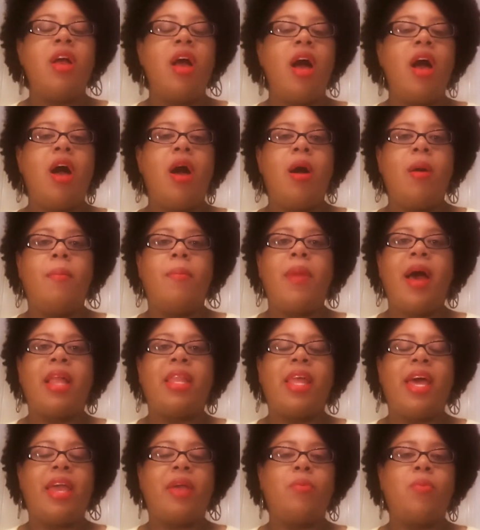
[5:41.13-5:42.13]
I
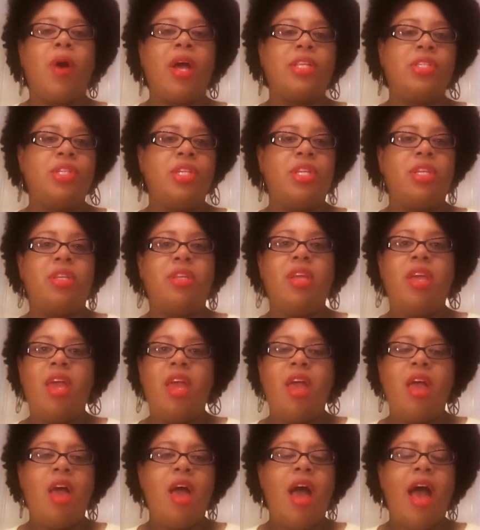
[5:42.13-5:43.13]
like watching
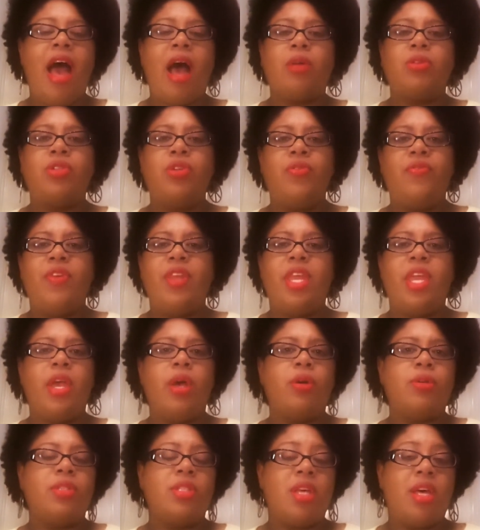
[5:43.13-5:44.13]
how-to
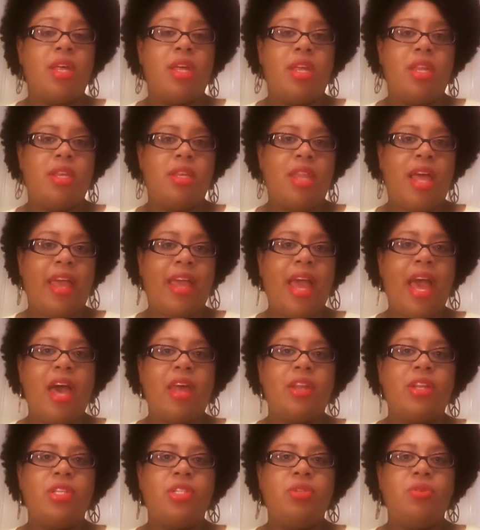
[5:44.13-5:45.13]
videos on like
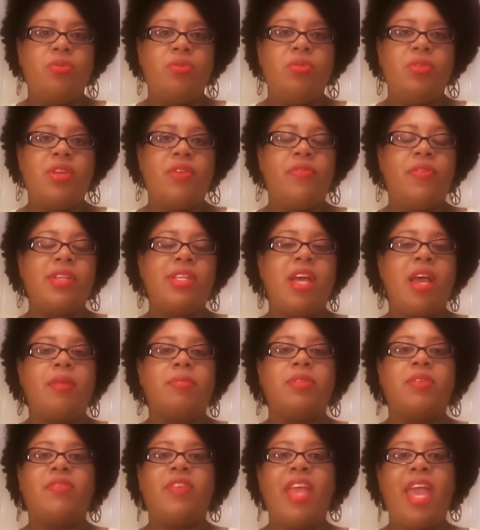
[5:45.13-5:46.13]
how to do different
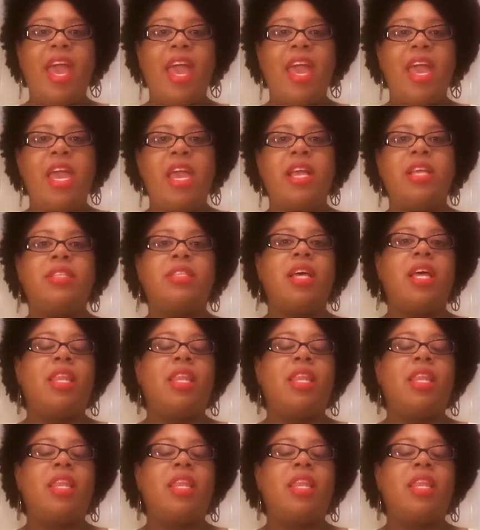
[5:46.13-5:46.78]
types of cakes.